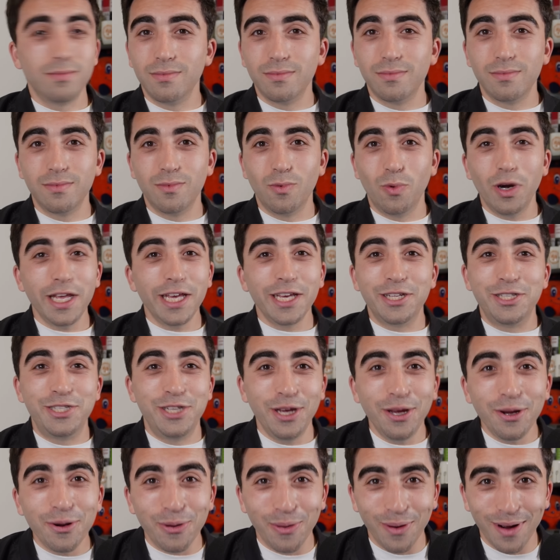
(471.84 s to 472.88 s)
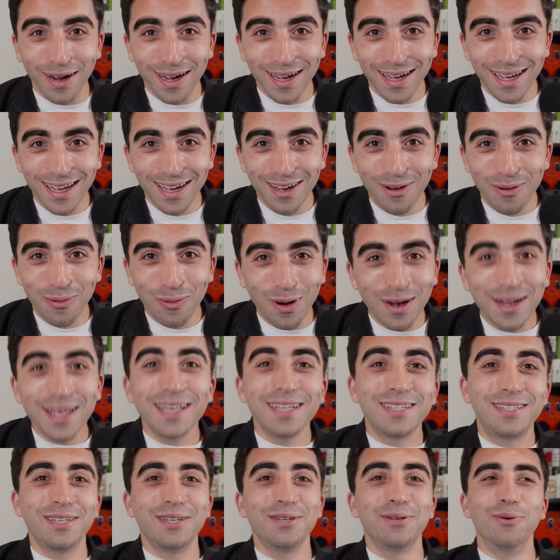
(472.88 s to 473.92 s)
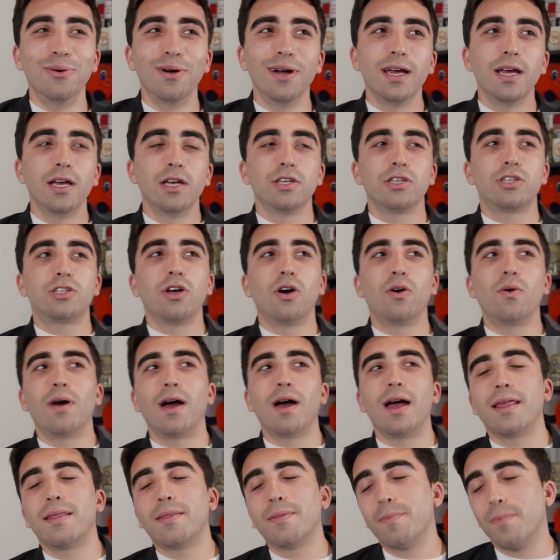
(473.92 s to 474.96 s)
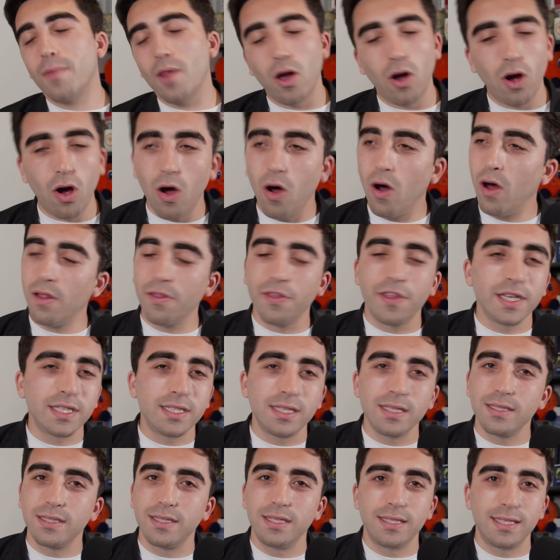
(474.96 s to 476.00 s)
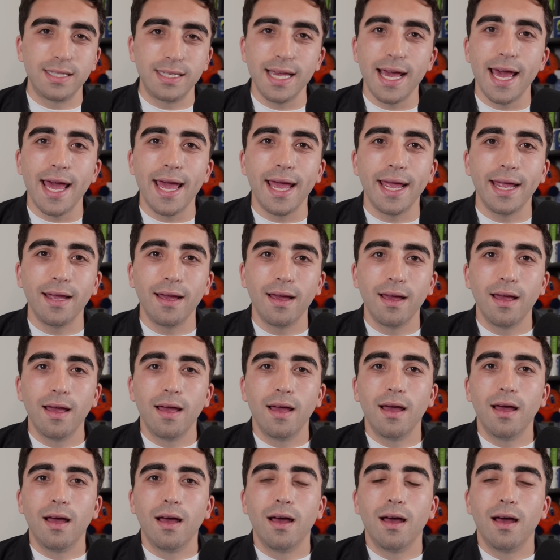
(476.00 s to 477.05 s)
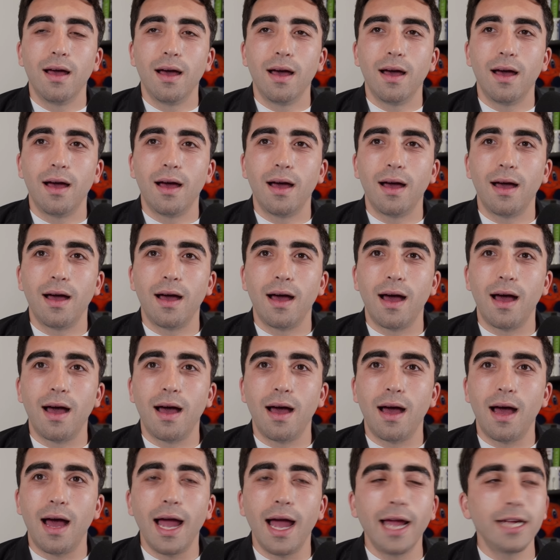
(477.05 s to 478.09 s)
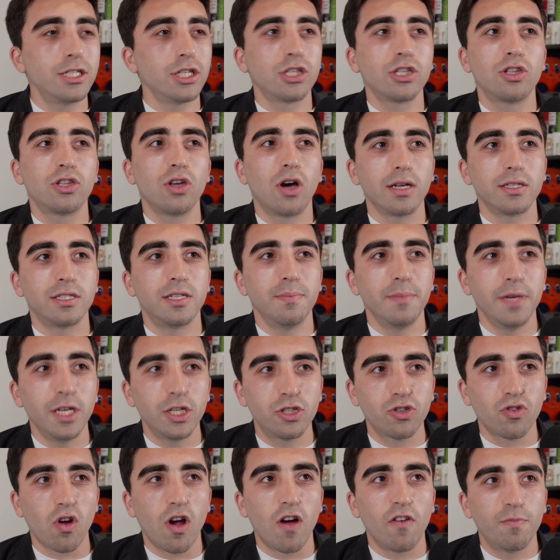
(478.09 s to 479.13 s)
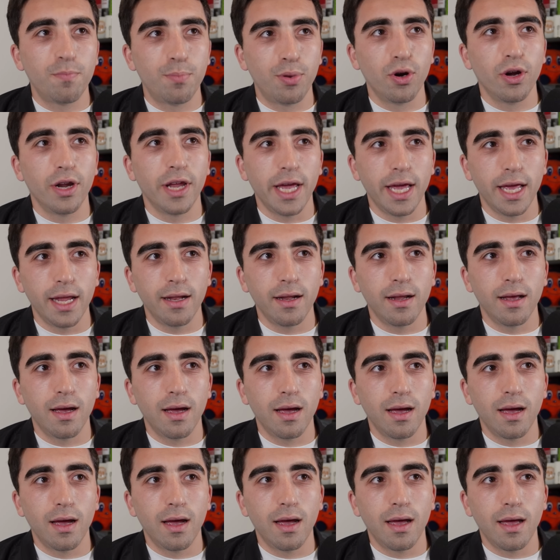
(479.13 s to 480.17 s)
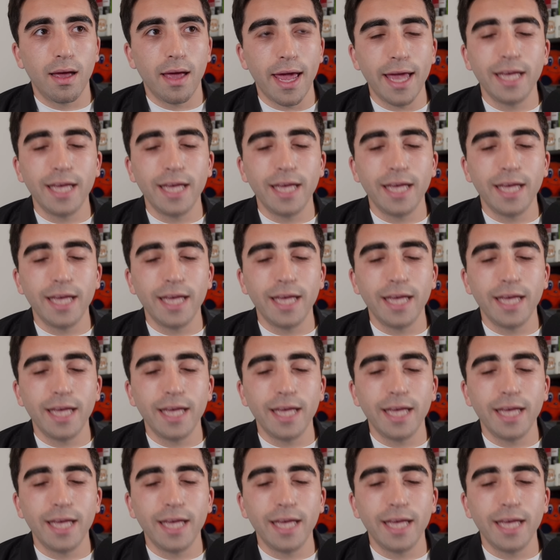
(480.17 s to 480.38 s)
what do you do? What do you do? So all this is to say, I just thought Dimitrov put in a